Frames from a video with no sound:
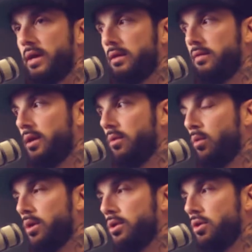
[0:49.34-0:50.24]
Valley there,
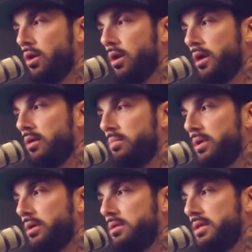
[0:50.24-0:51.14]
where a dog had been